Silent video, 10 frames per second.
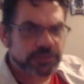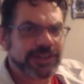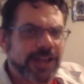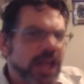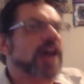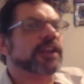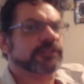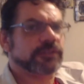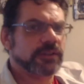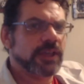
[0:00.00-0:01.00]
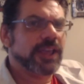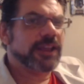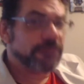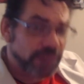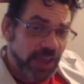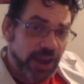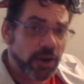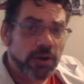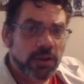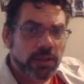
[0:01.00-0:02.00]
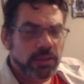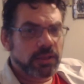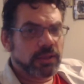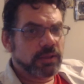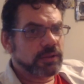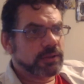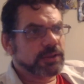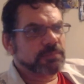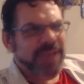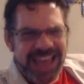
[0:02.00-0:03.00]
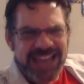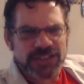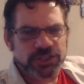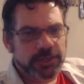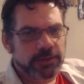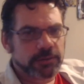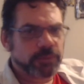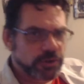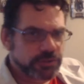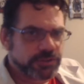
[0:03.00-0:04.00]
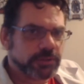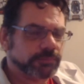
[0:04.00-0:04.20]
an honest and fair, compassionate person.